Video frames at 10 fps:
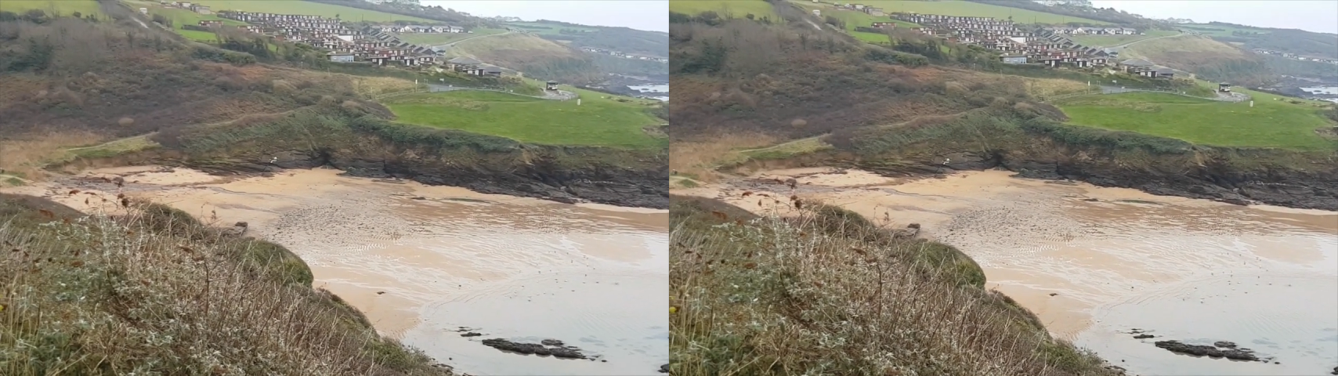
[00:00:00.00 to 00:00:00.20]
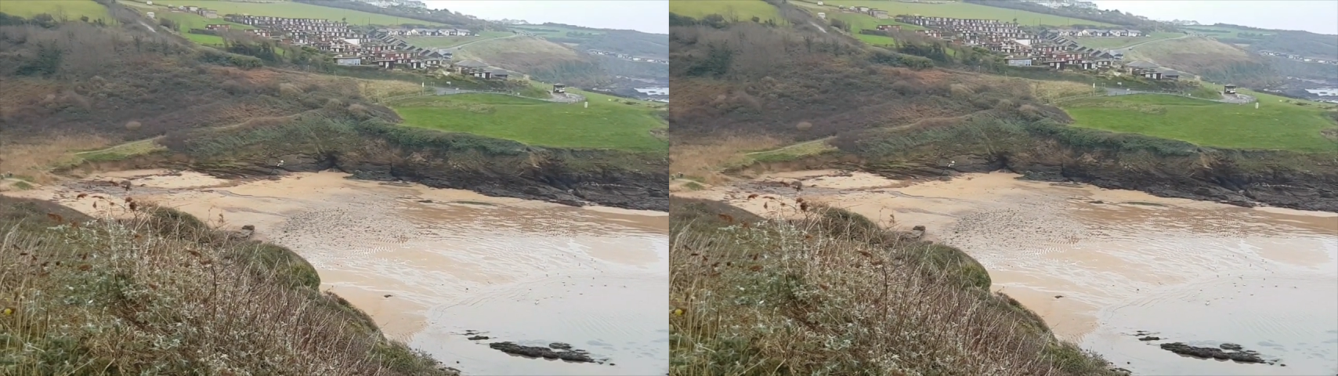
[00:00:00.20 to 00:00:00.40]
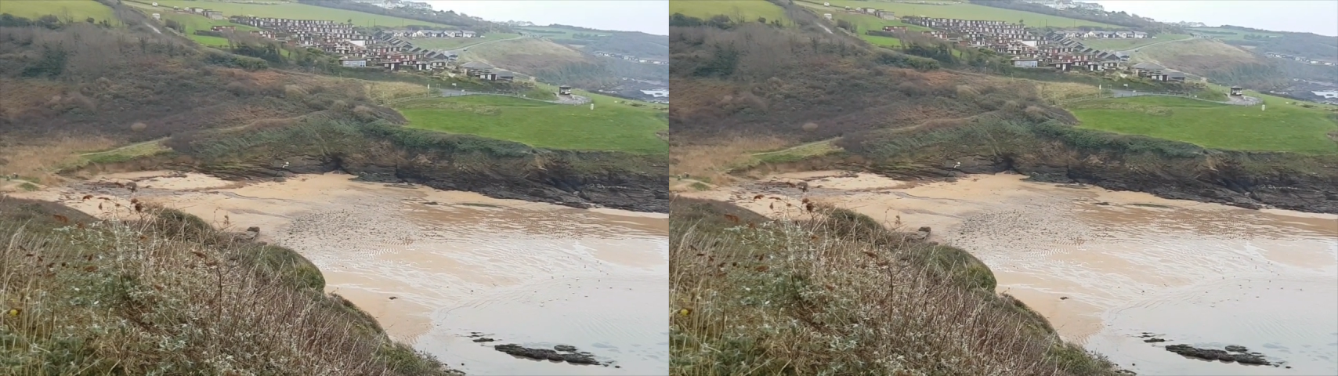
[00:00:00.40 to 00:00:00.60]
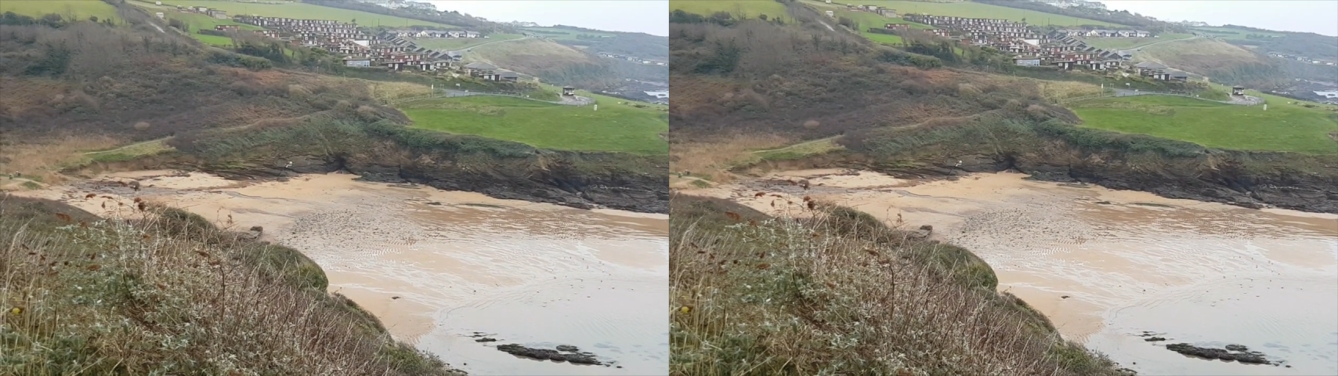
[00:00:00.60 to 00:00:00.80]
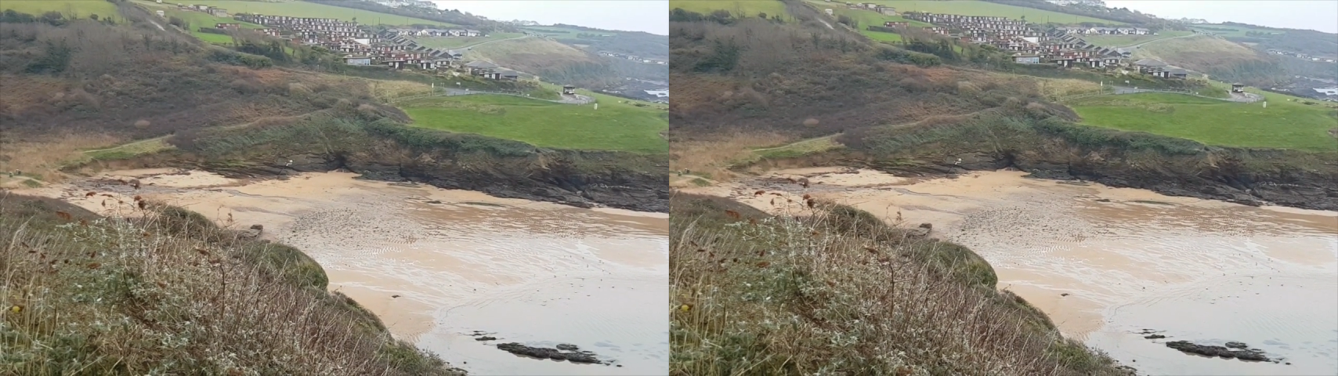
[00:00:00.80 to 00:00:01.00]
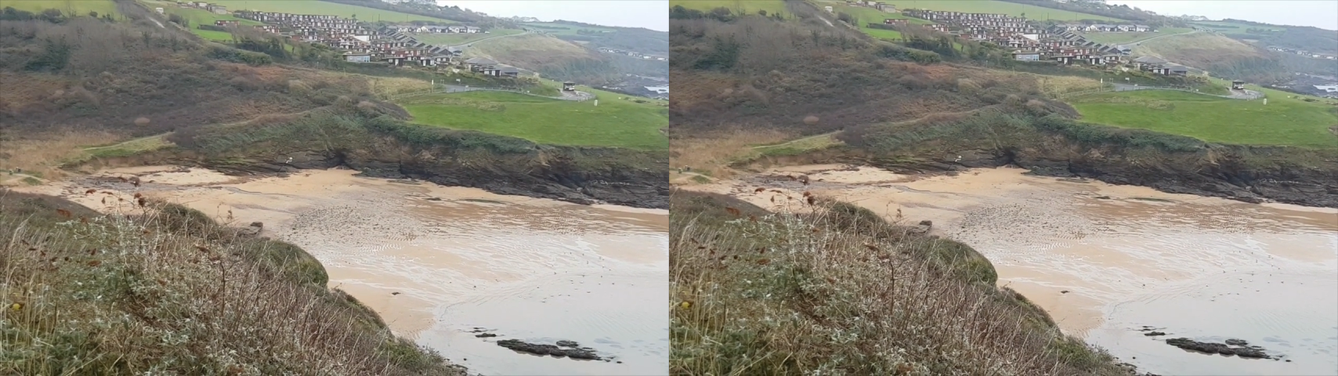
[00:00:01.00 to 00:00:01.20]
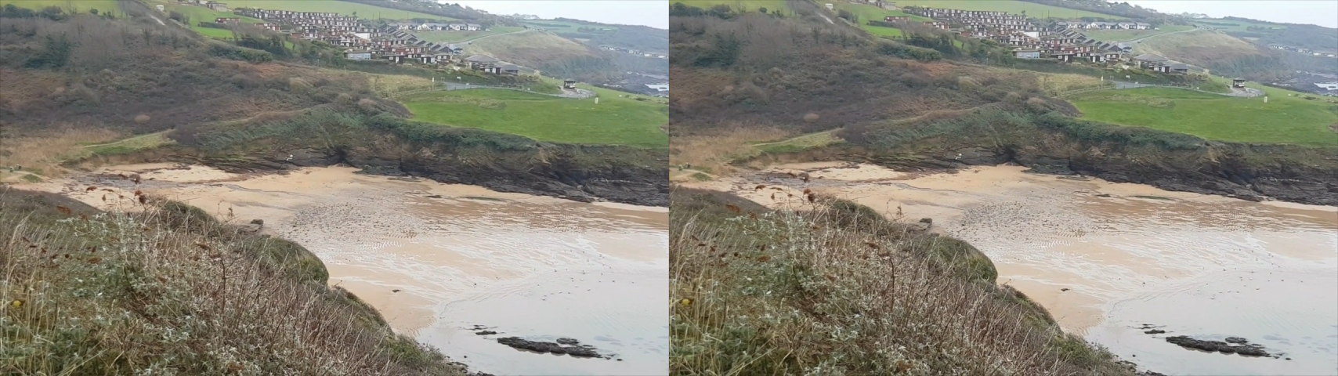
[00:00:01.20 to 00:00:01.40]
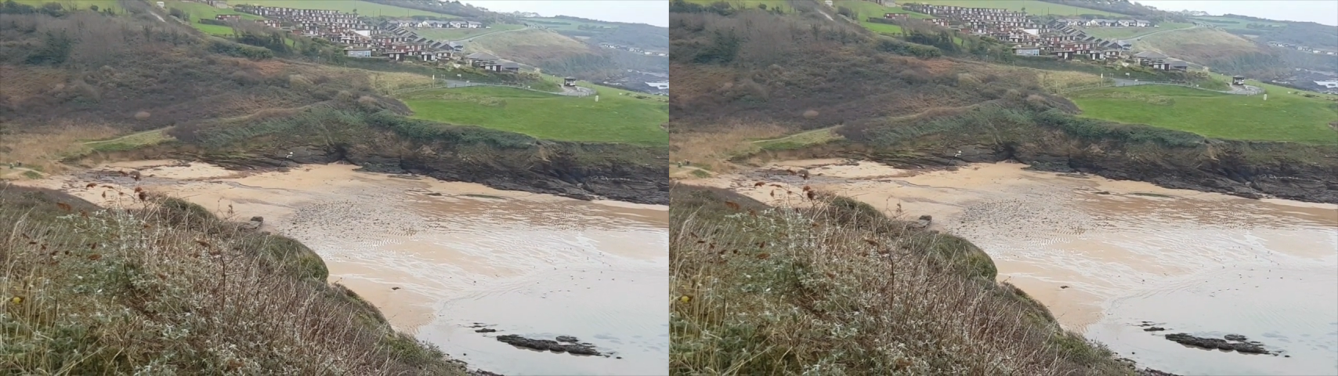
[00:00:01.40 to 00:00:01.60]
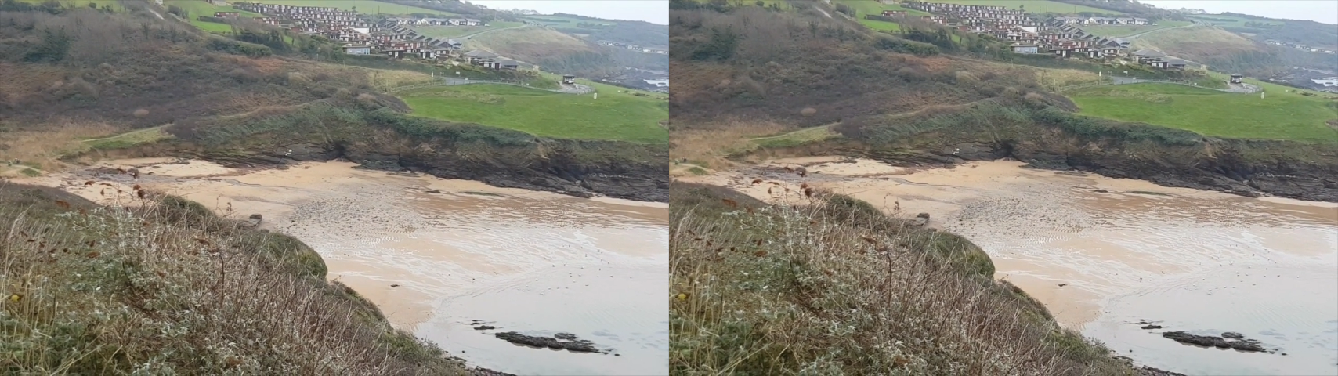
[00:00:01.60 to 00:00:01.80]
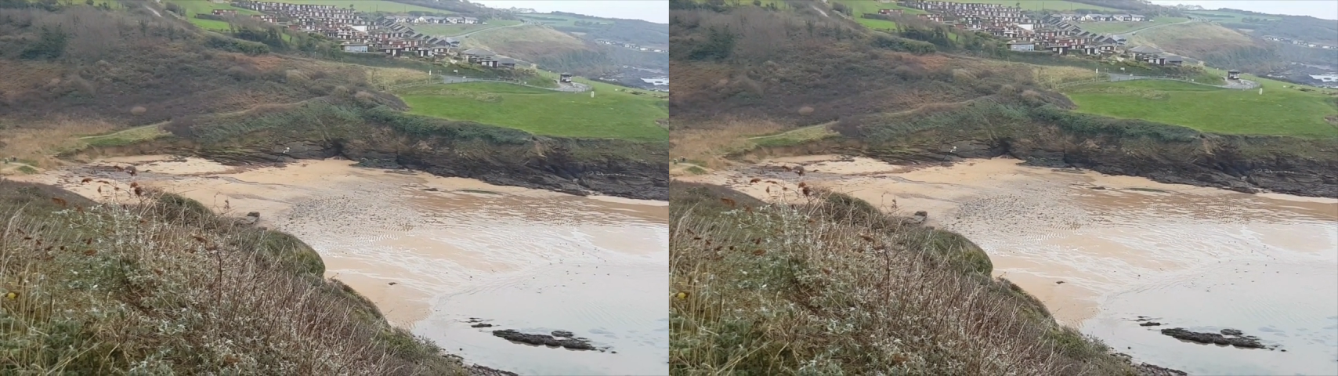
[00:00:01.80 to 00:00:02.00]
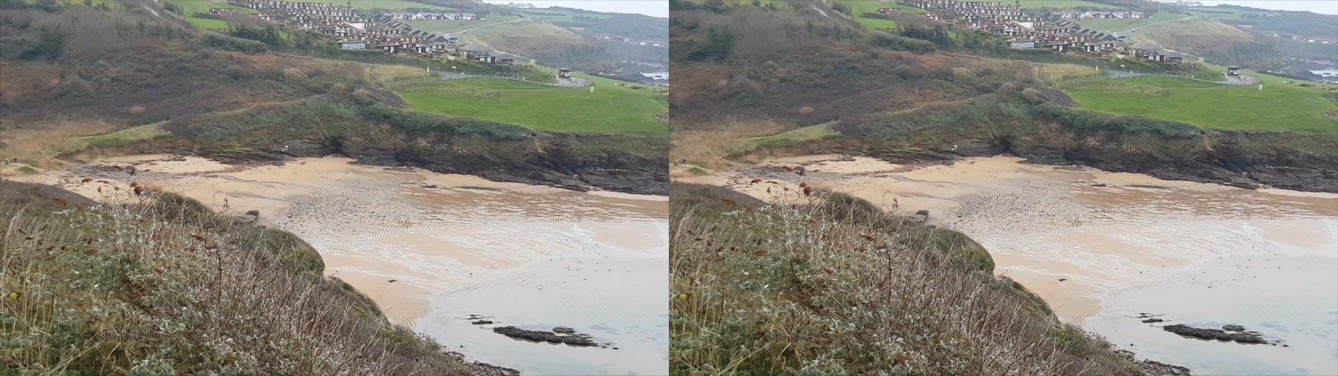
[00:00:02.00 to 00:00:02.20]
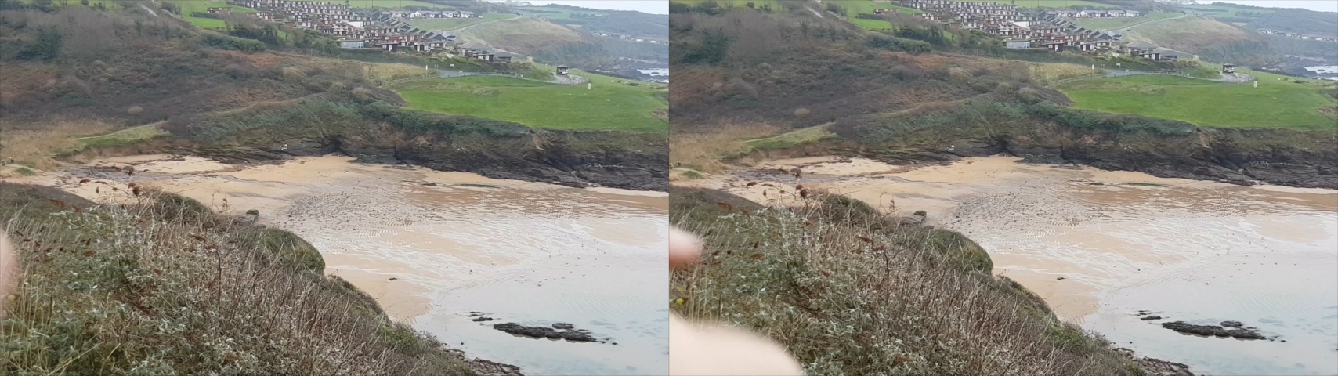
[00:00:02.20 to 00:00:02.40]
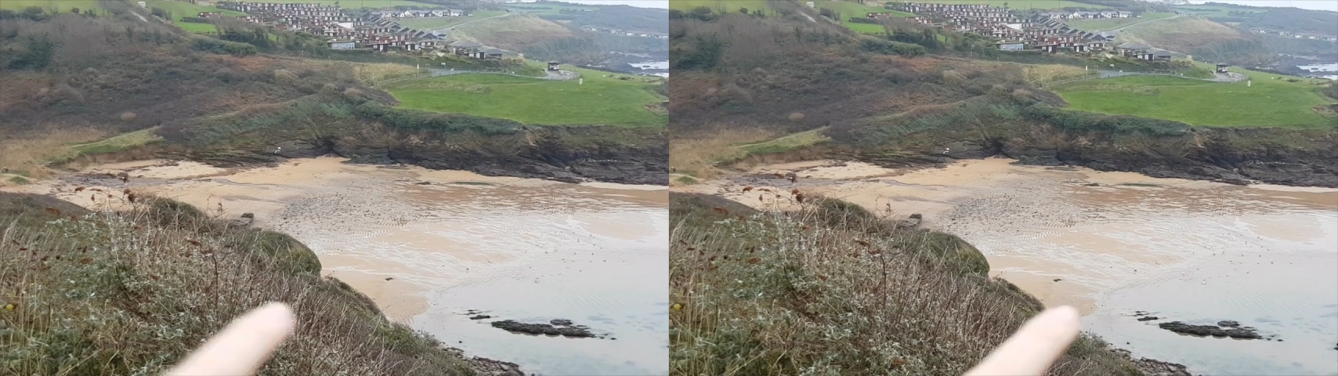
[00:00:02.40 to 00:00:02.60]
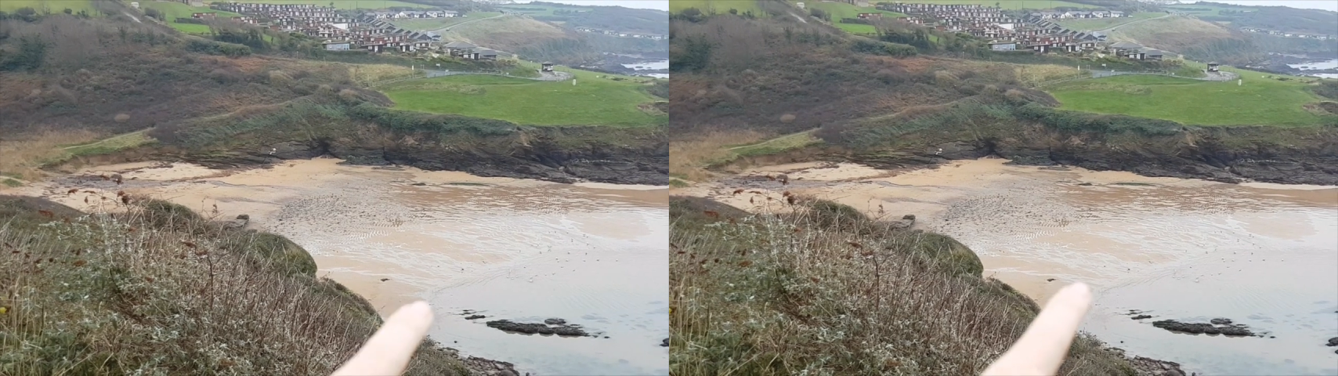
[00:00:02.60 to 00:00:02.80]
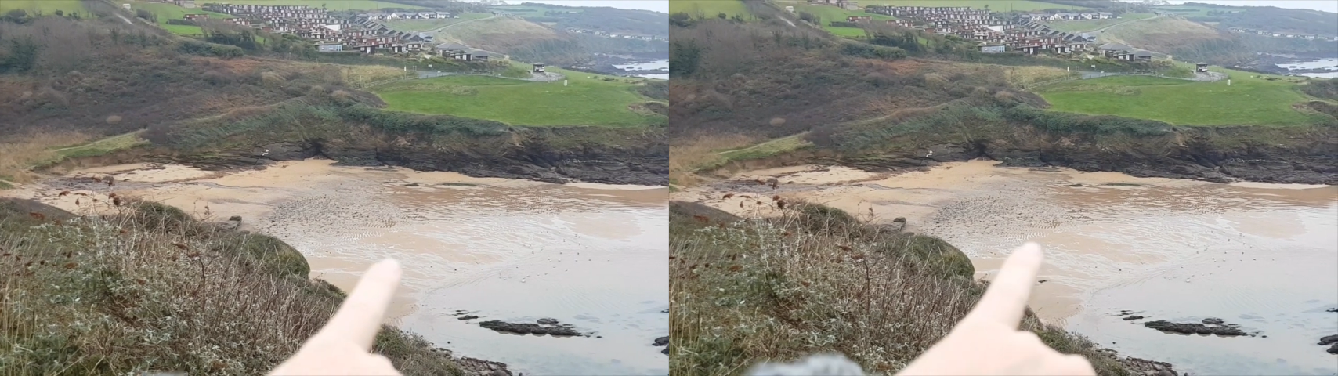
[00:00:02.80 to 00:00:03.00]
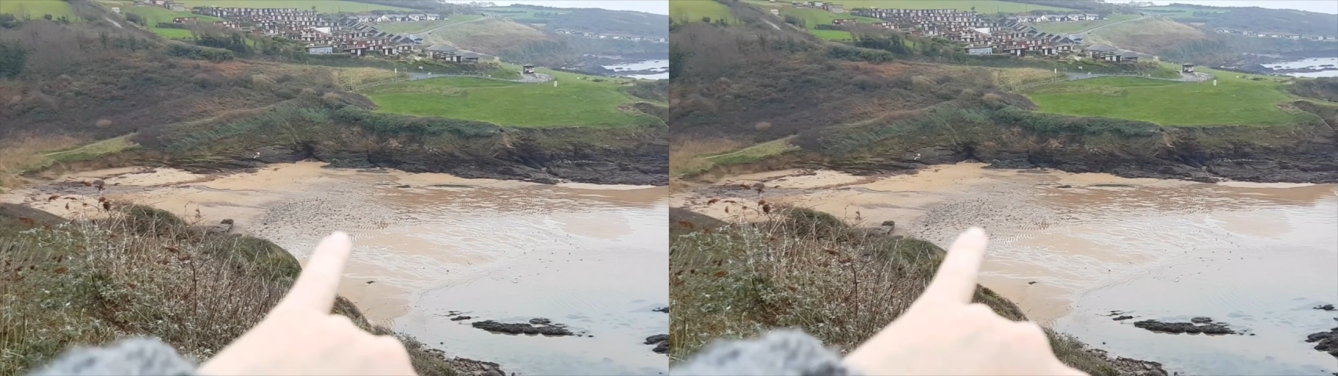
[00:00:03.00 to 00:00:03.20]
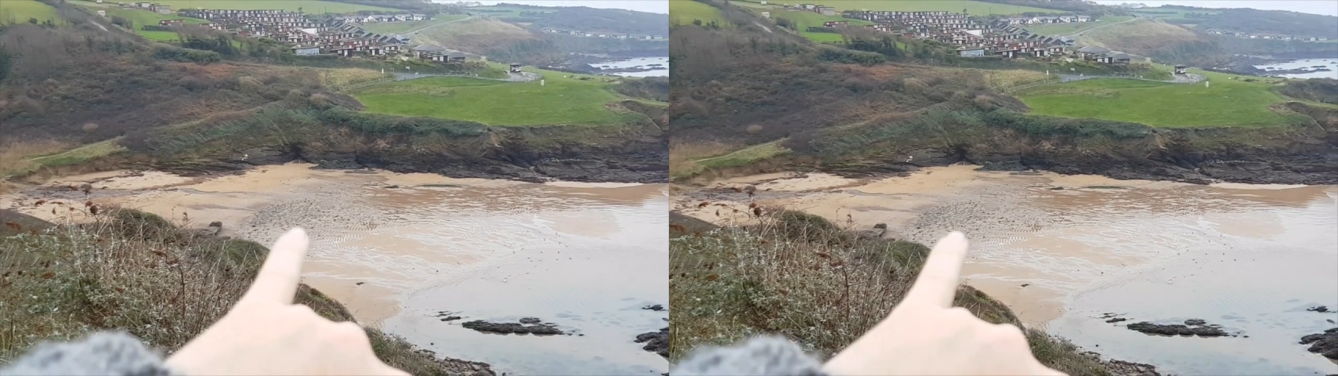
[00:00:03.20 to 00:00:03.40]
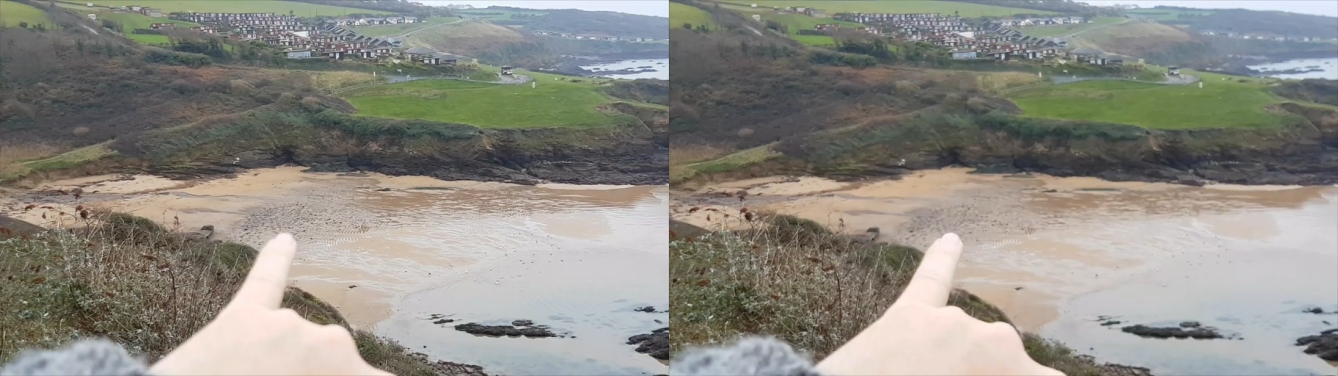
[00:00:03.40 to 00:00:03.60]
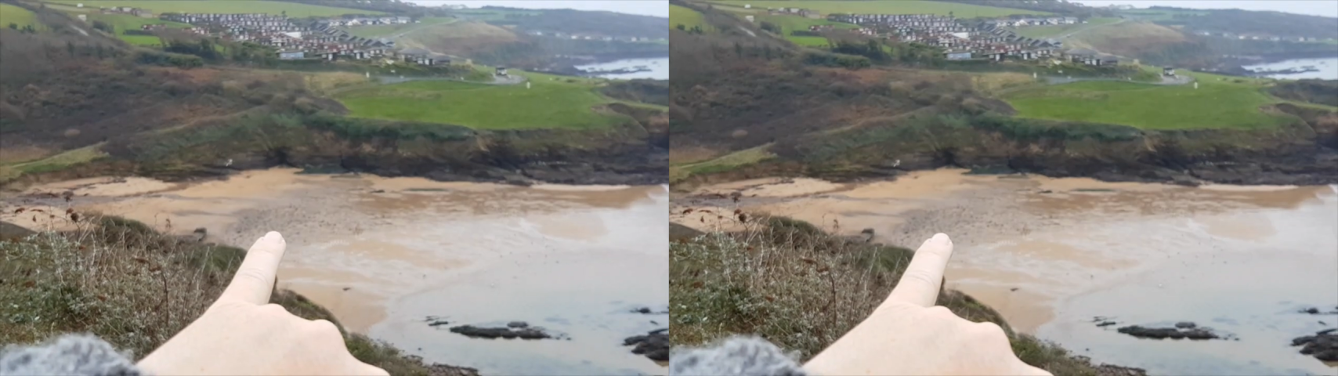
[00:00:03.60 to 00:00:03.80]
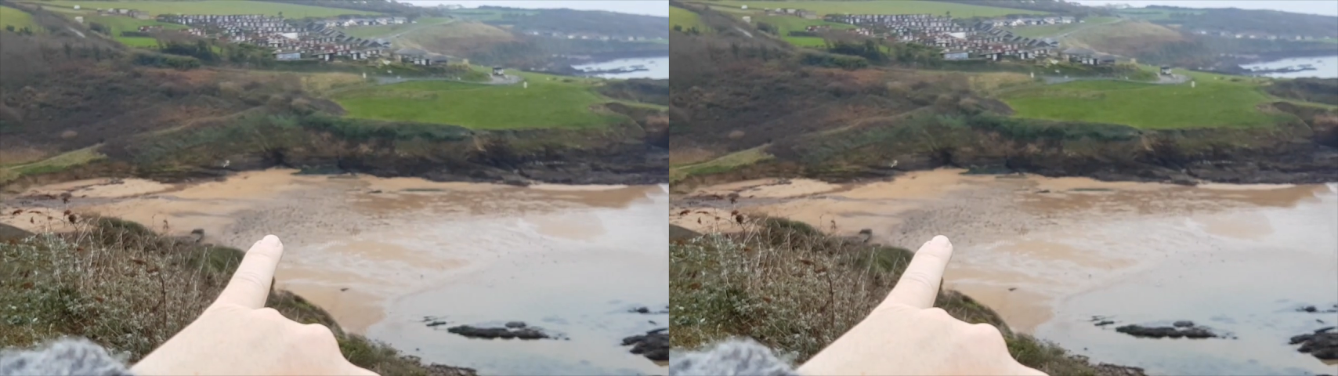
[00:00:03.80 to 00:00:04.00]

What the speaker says: [unreadable: no face in view]